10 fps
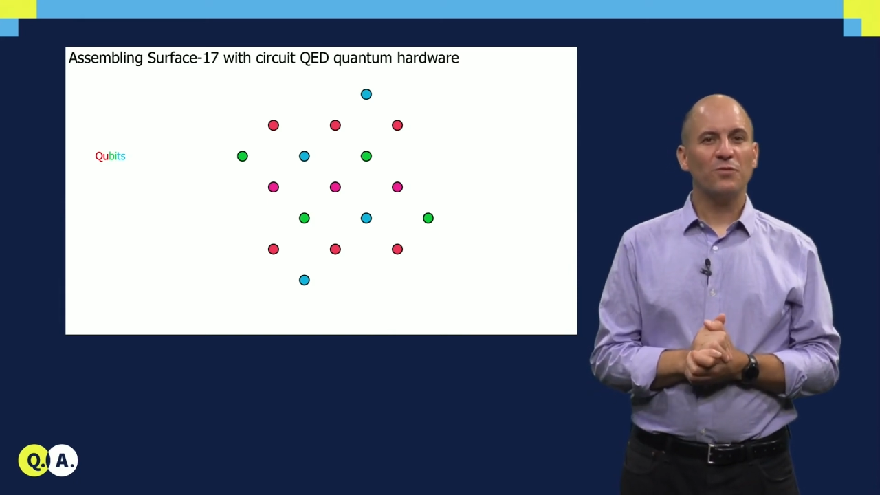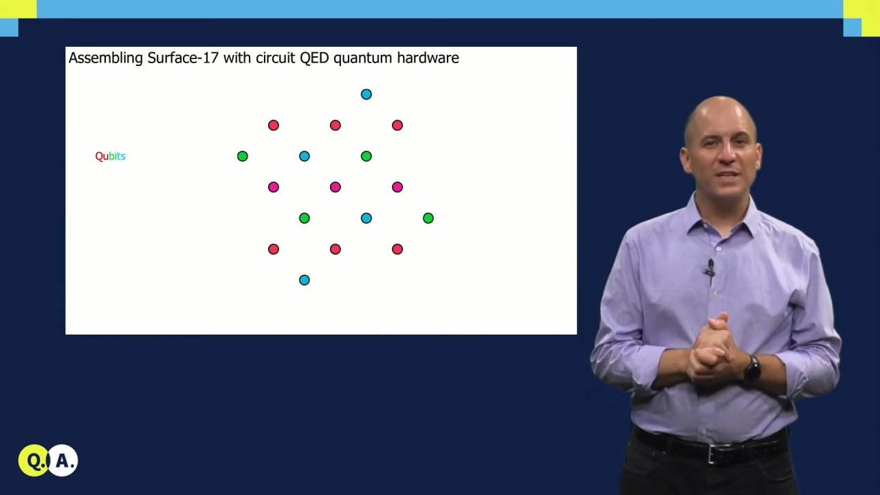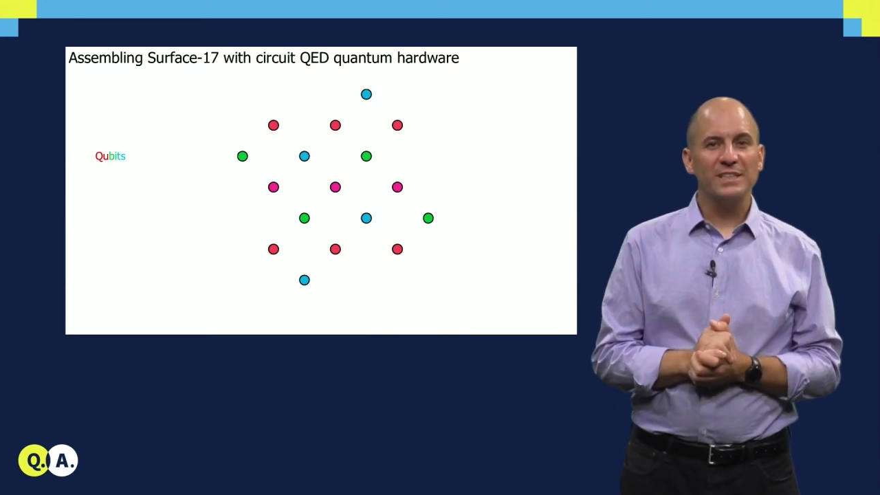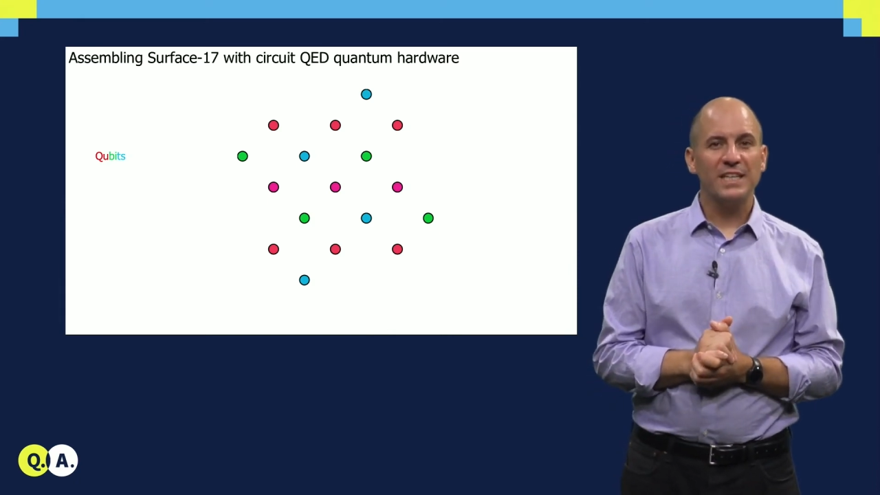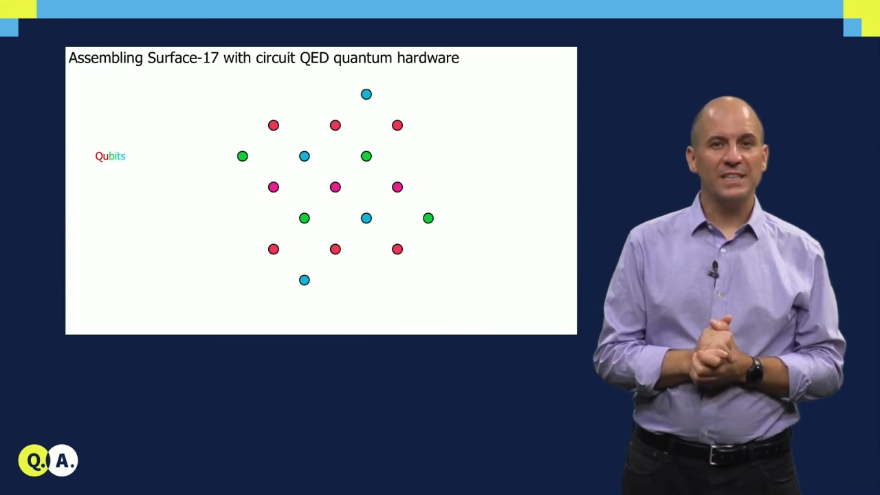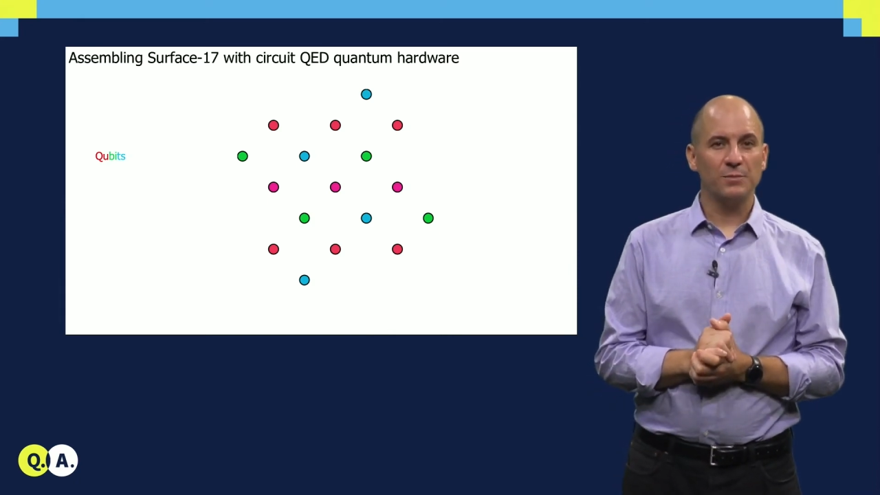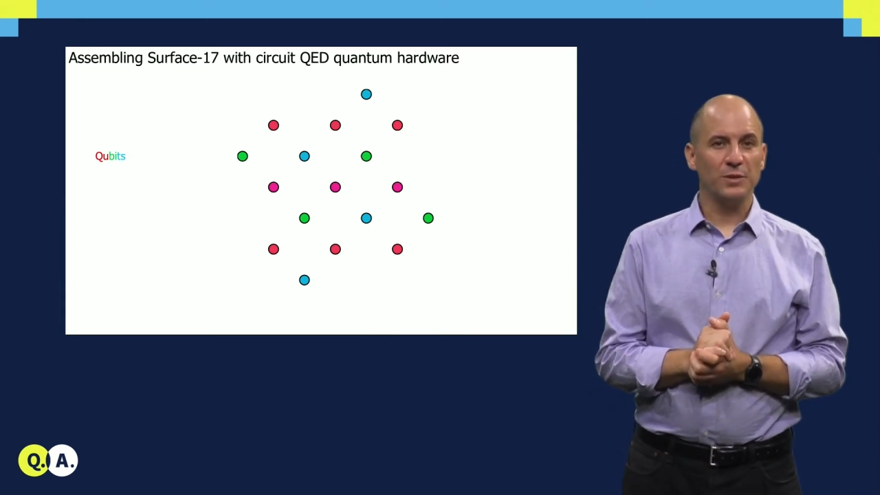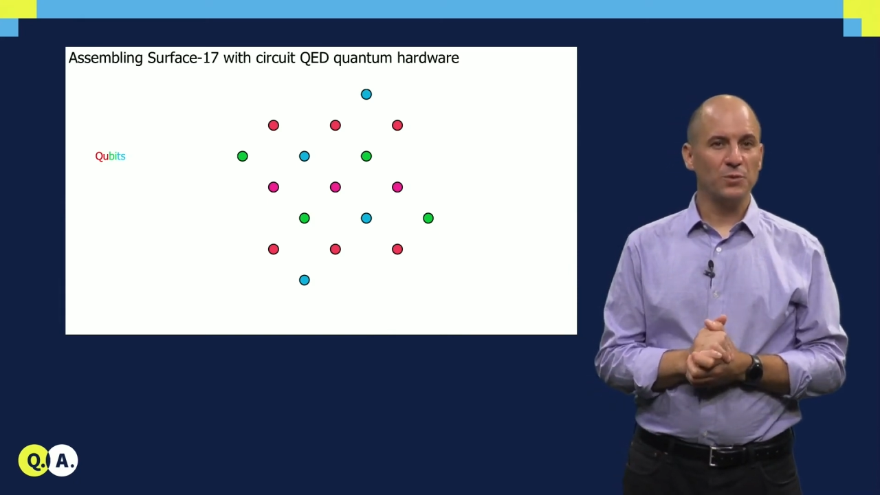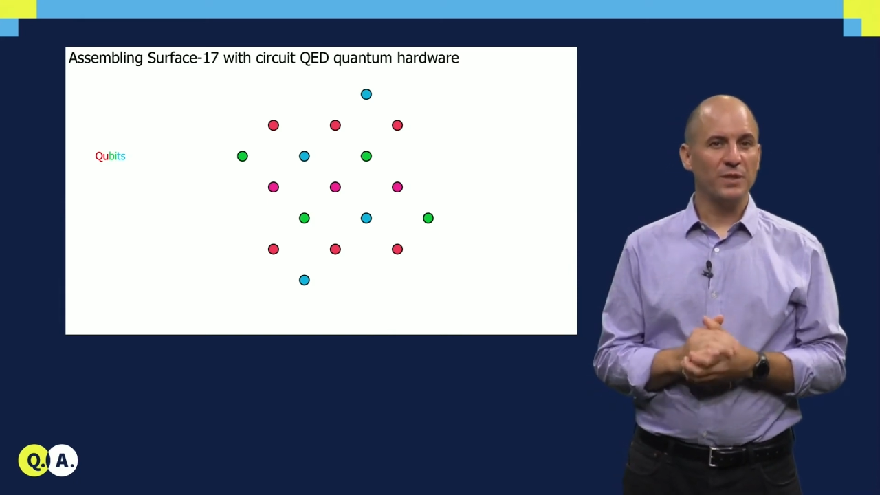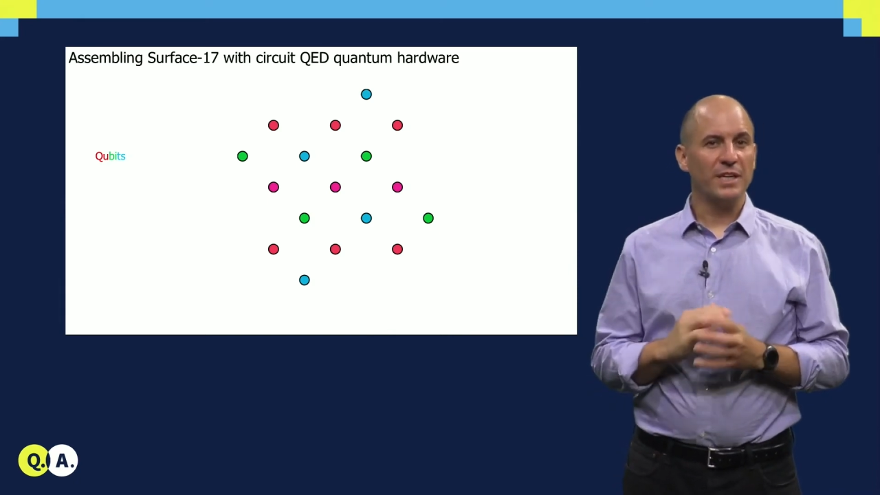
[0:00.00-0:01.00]
phase gates
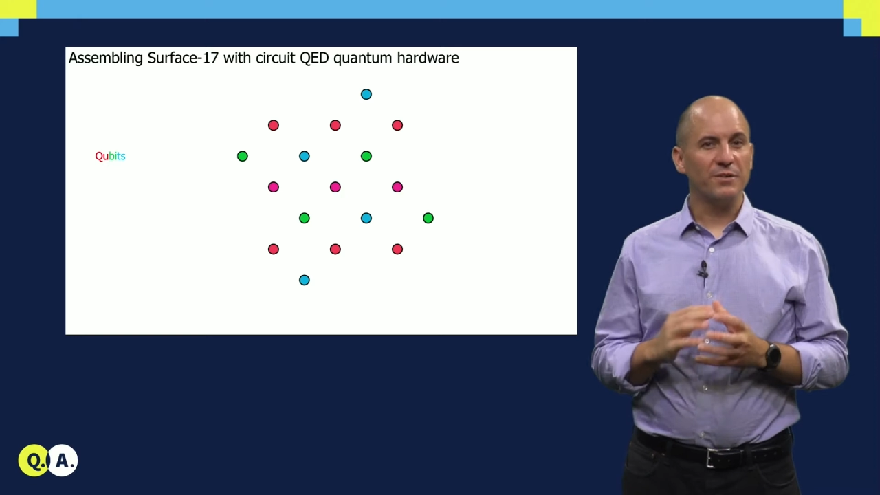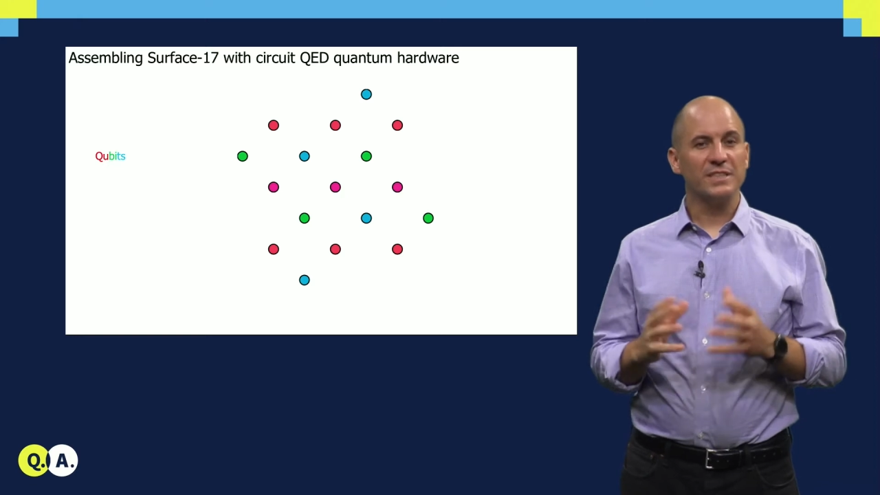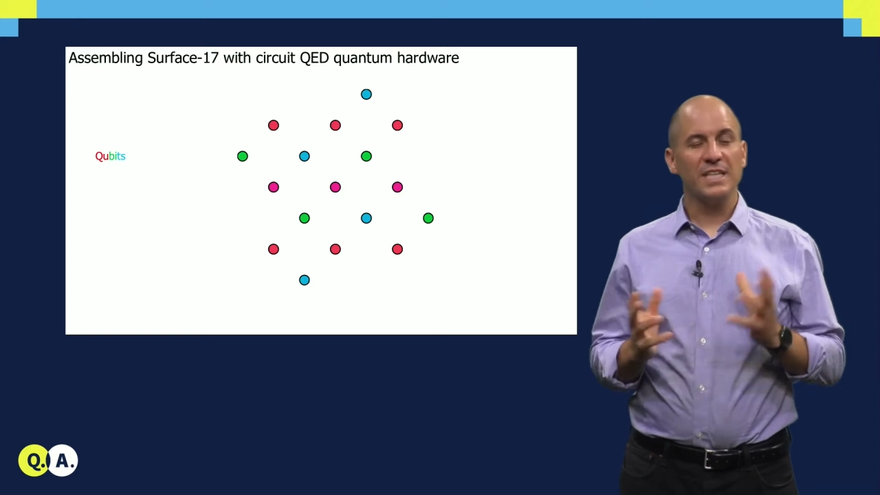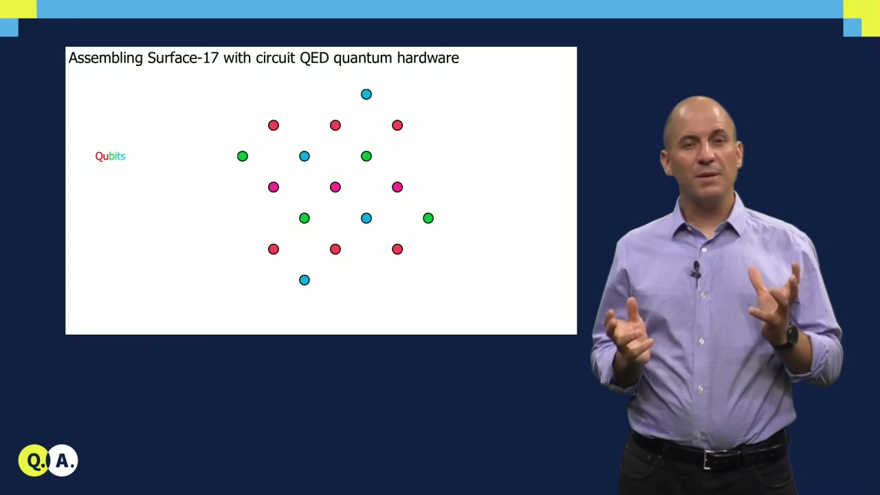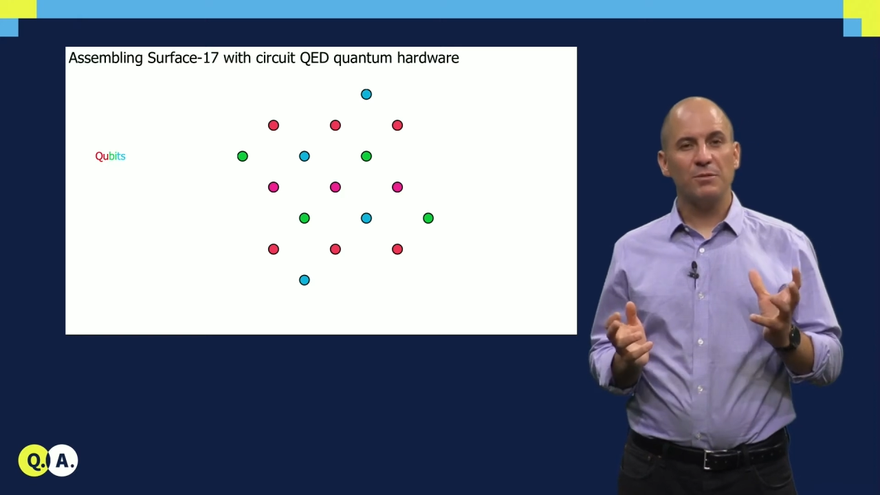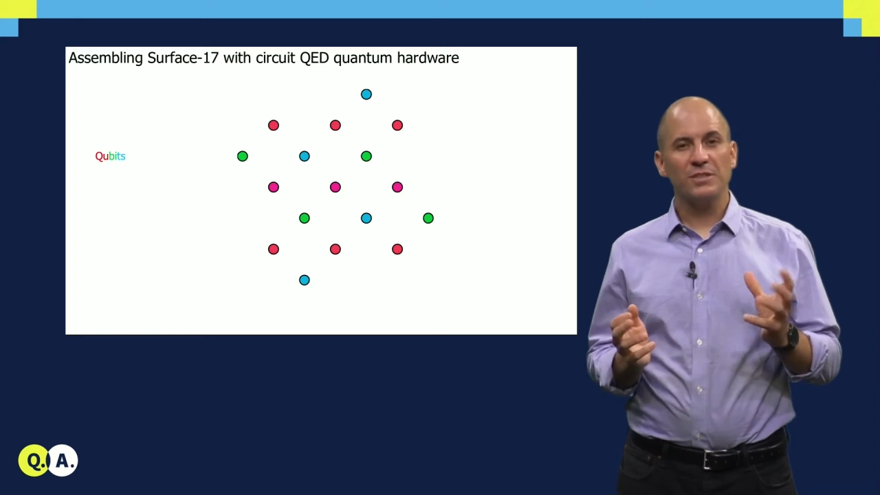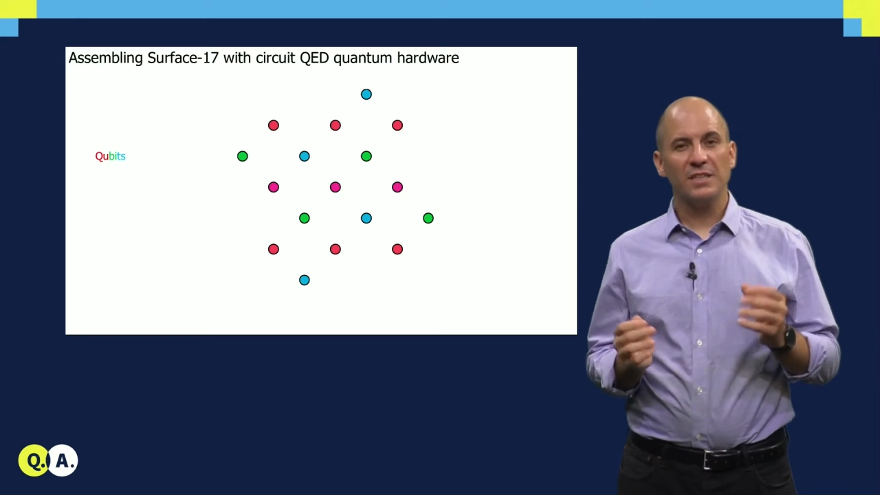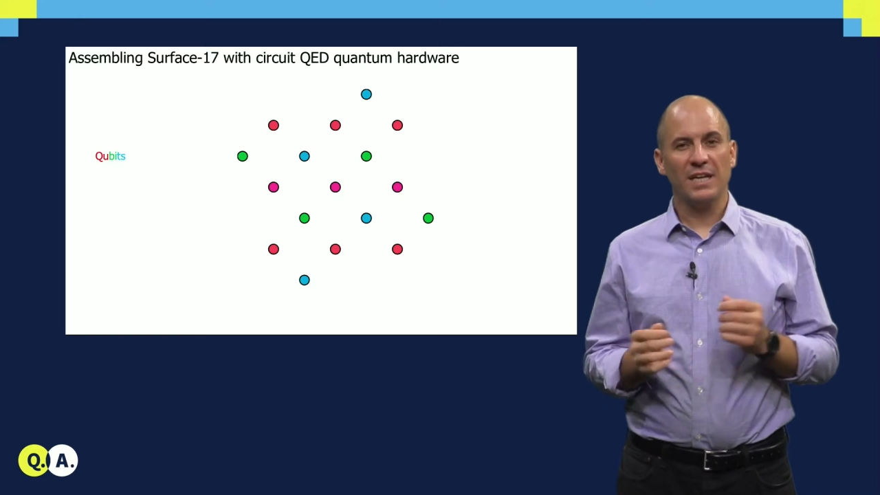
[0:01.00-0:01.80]
between nearest neighbors,